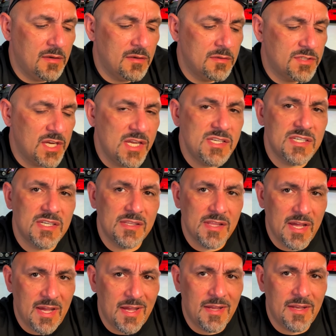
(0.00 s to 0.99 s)
Changing
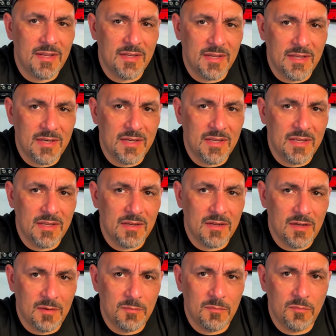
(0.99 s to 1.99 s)
that and getting it
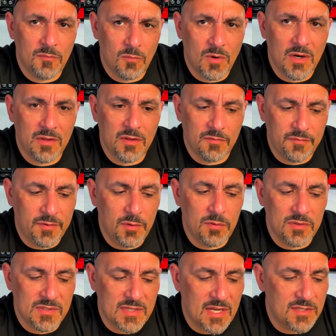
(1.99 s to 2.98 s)
up where the fuel
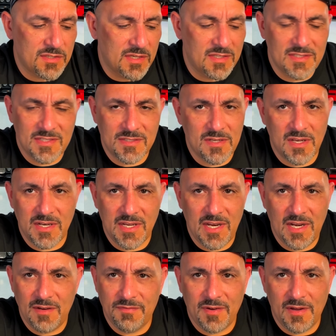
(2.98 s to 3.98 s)
is actually, because it's not
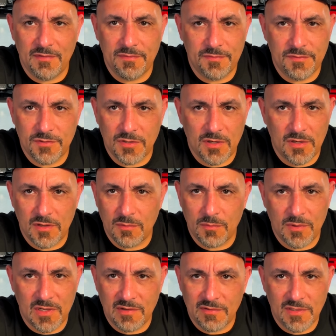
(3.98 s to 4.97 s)
E85 truck or
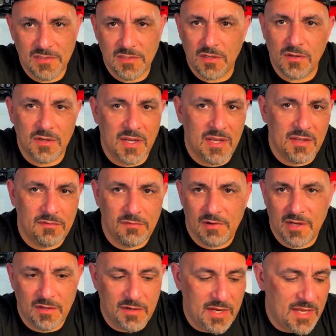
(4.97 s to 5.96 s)
whatever, it's all
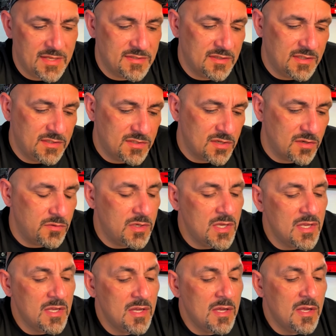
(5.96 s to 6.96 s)
regular gasoline. So
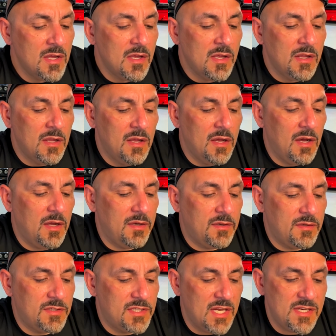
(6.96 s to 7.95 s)

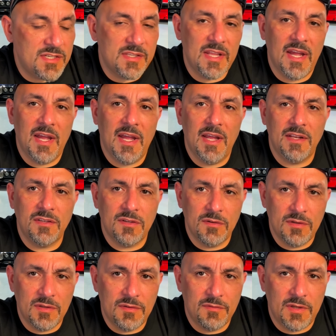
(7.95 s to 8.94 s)
changing that,
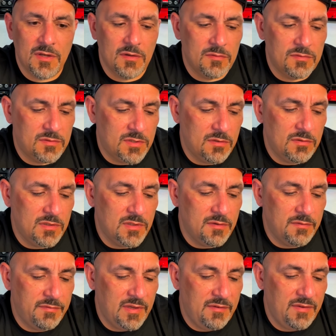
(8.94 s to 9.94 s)
doing, tuning the
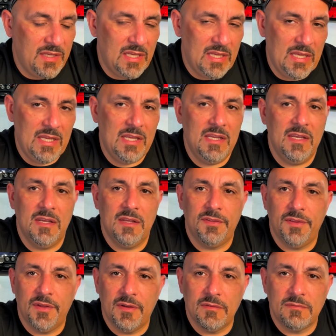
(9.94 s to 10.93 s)
VVE and
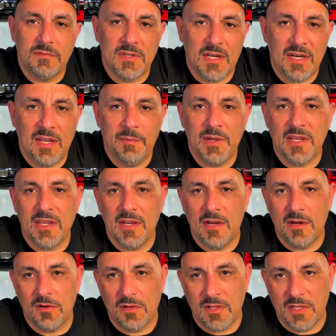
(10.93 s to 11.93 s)
the dynamic air
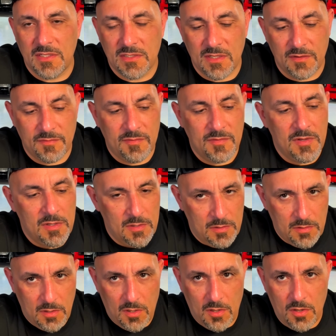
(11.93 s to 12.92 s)
and all that stuff,
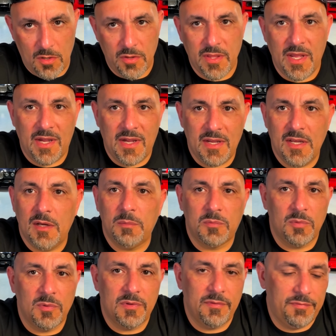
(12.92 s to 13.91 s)
all that
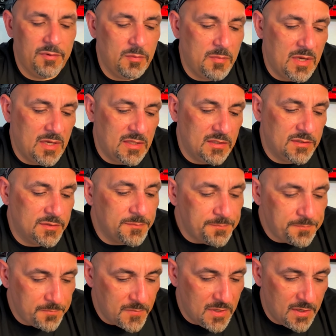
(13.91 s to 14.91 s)
helped with the fuel mileage.
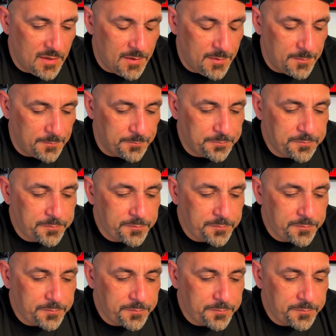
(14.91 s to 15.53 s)
And